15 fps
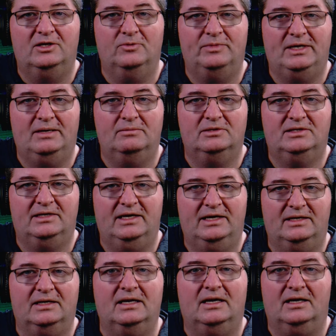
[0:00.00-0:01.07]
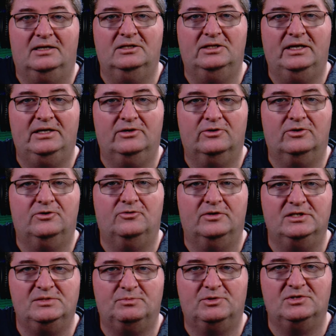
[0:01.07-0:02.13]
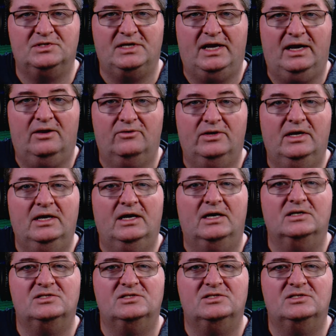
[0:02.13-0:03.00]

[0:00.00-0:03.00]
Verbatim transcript: You'll be able to get a cleaner, crisper sound,